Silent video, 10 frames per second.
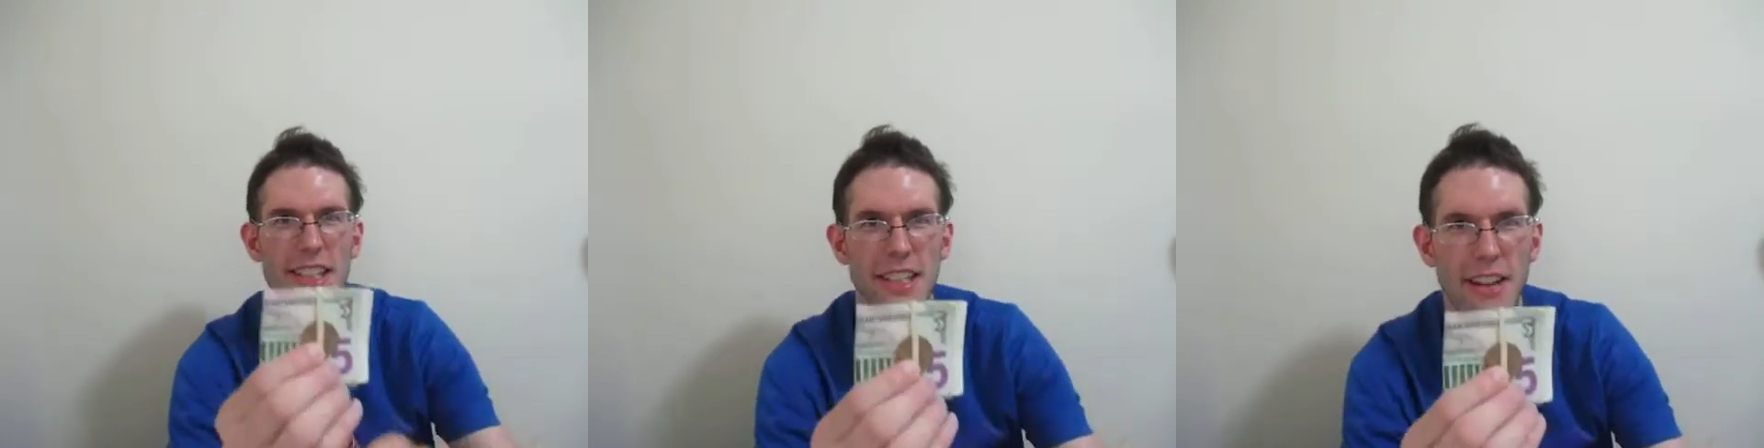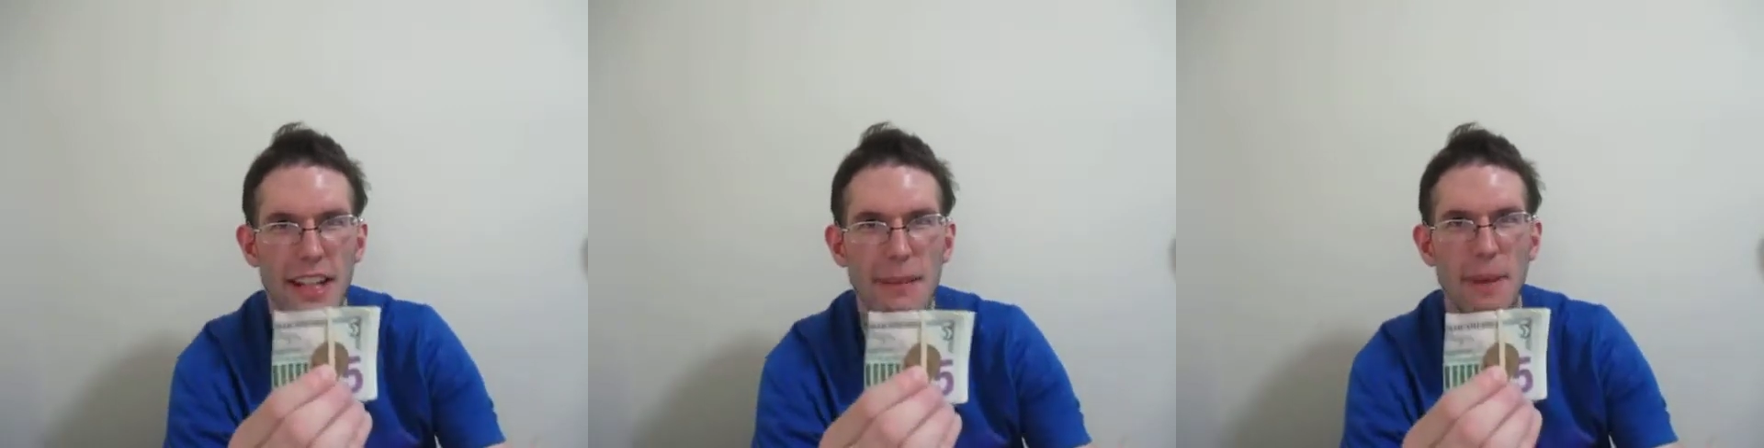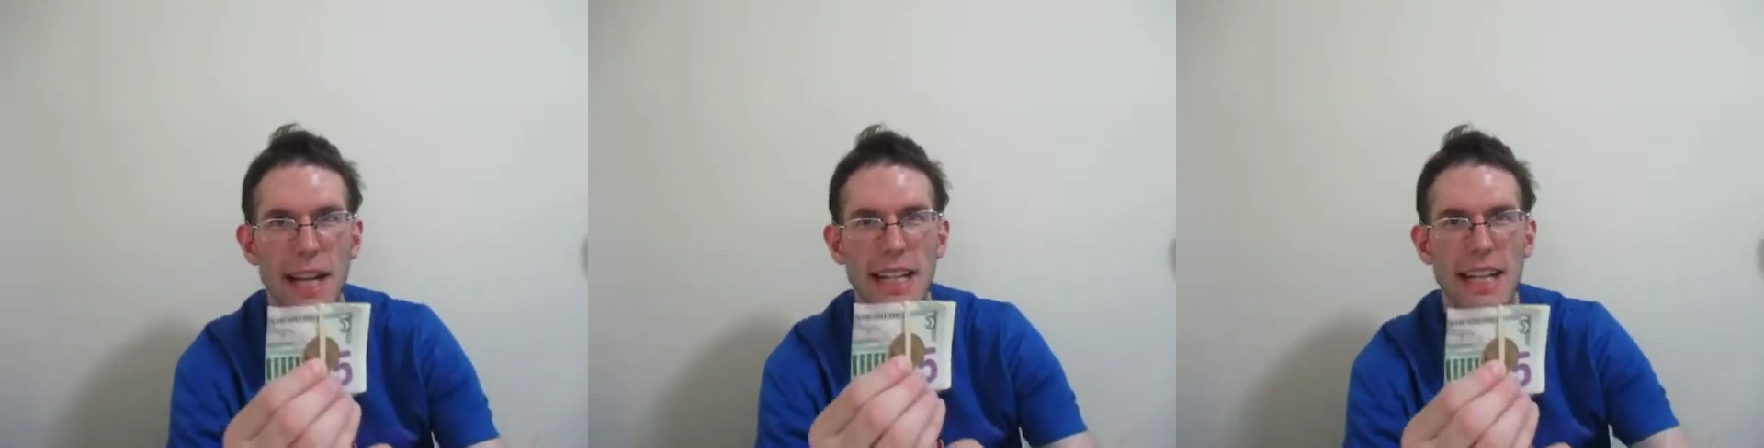Tell
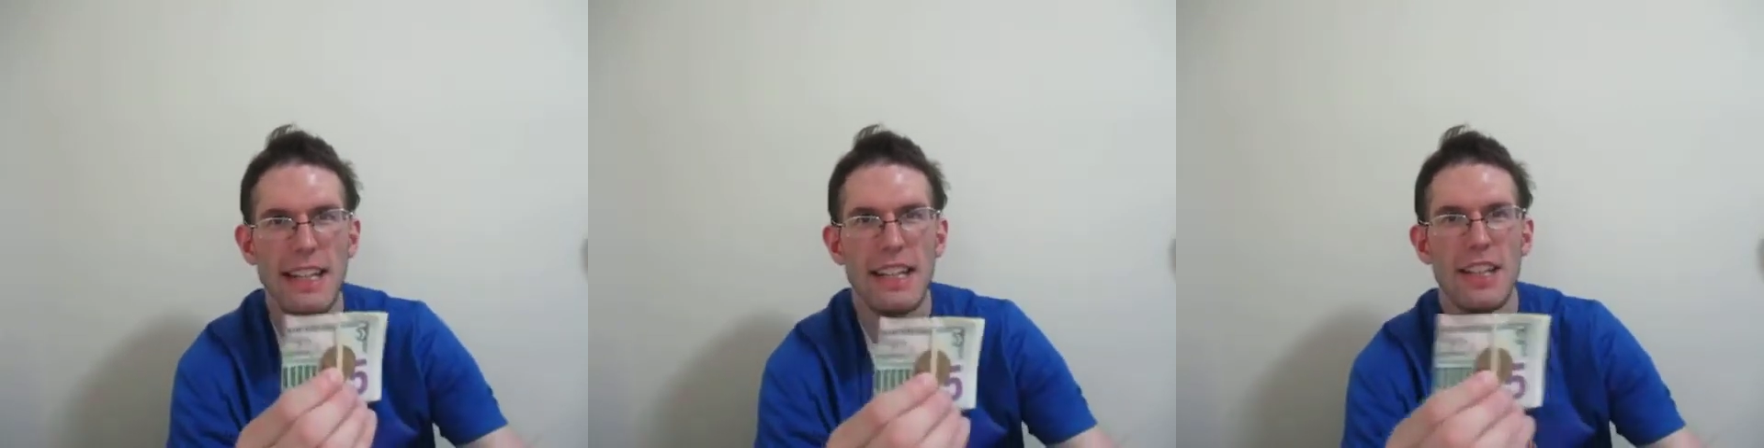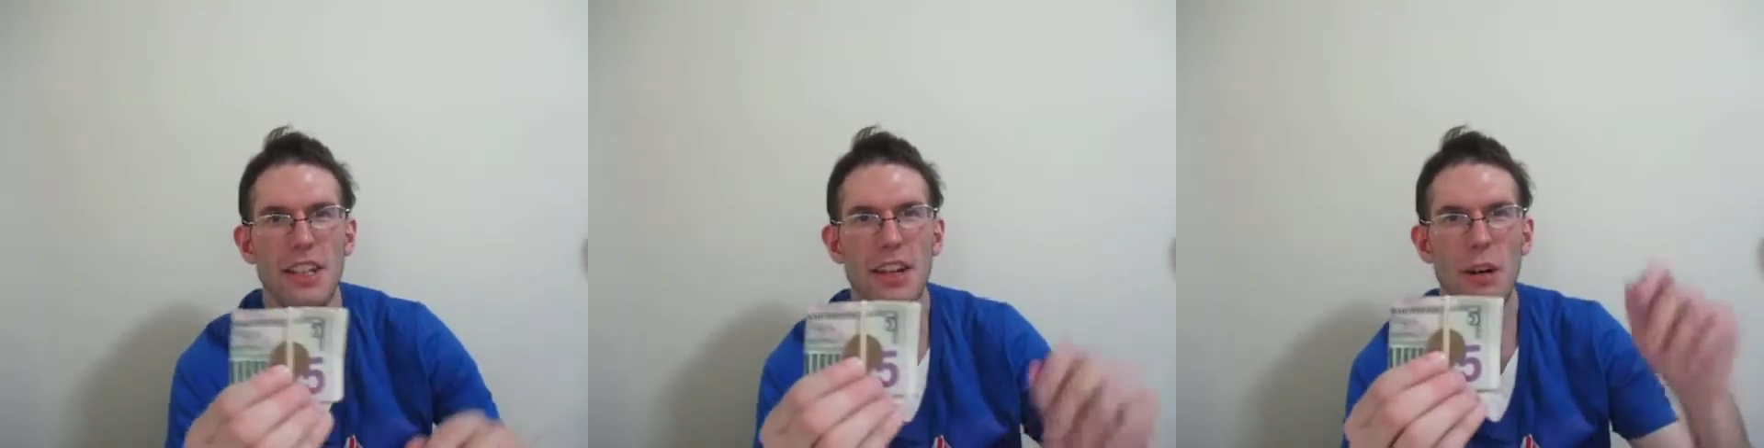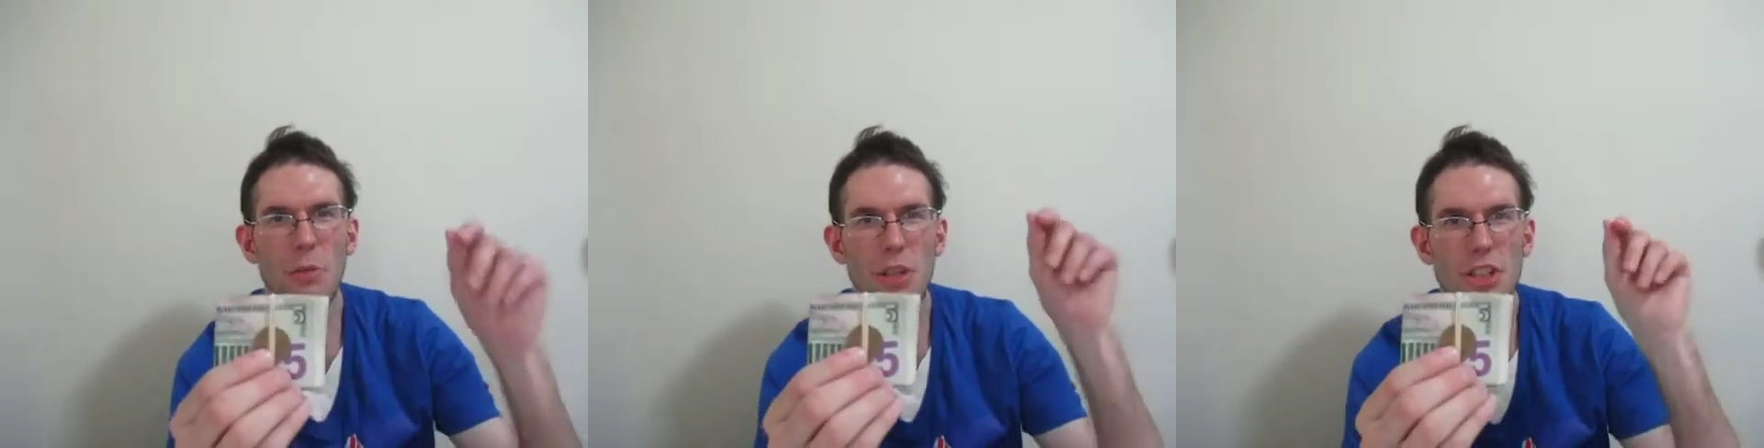anybody that
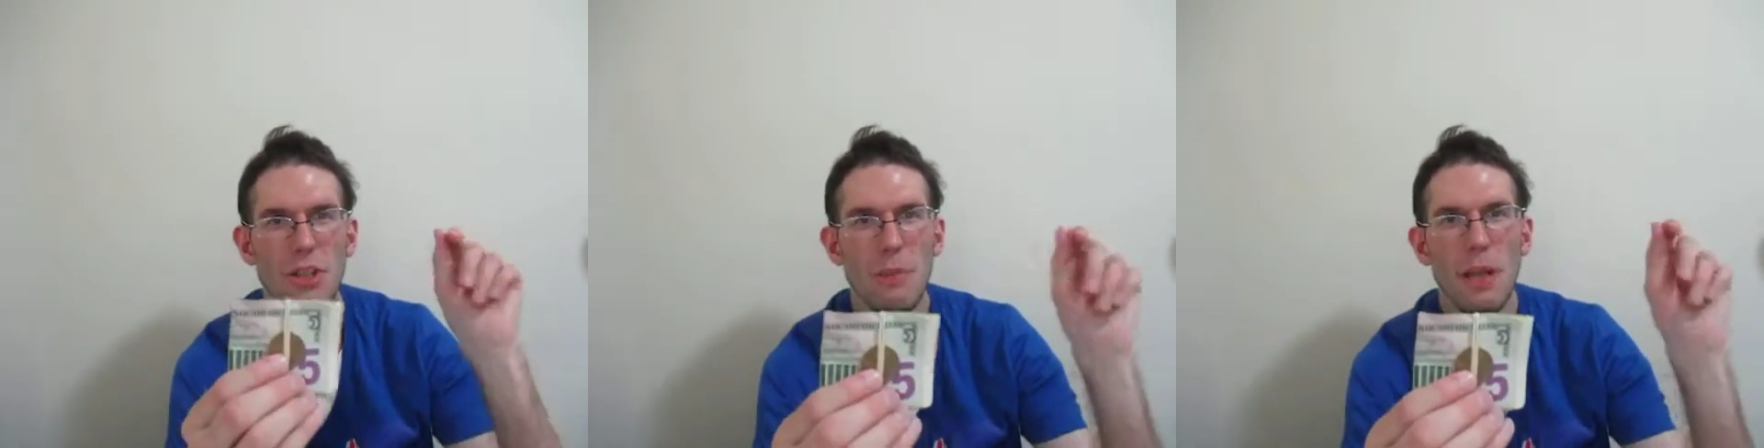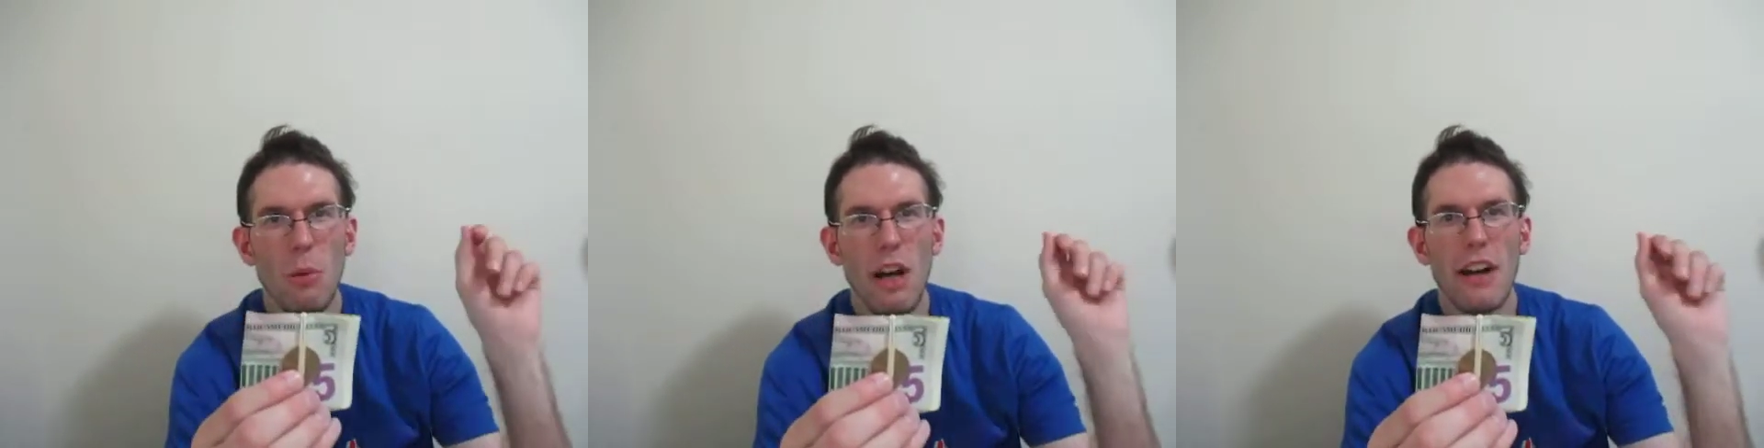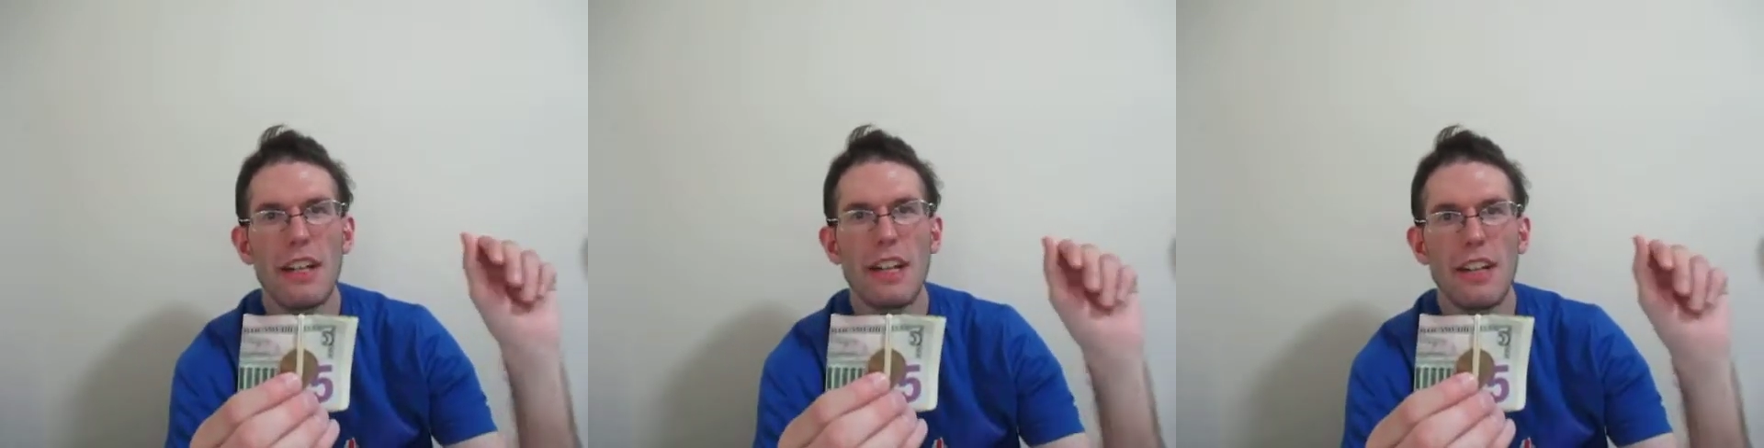would you be
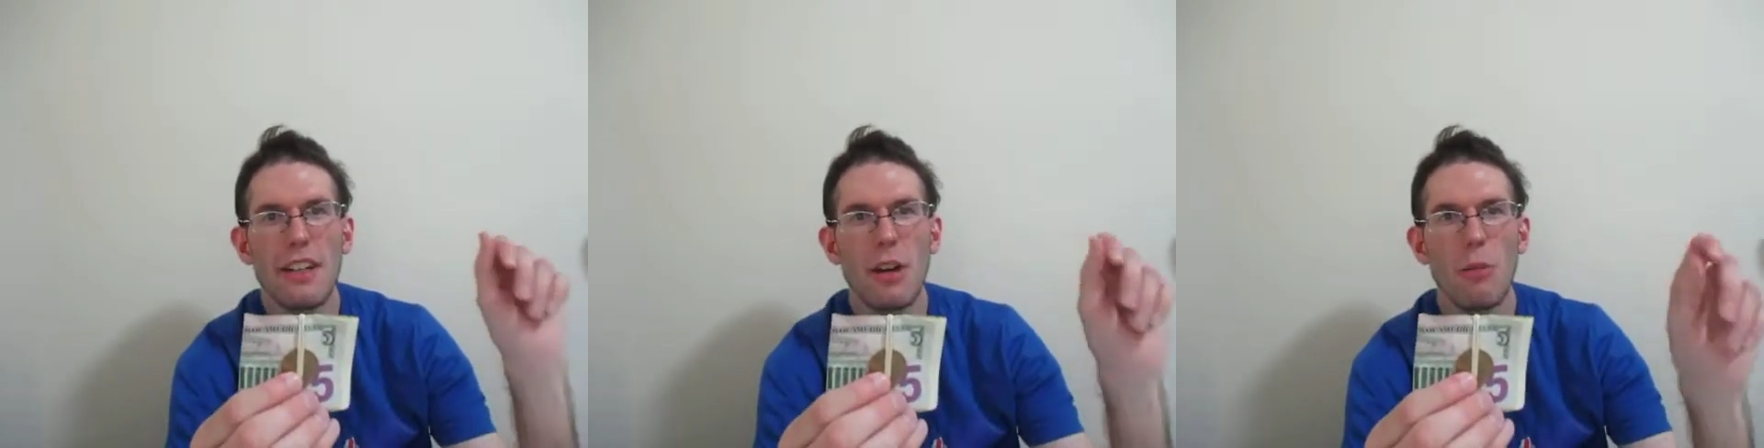willing to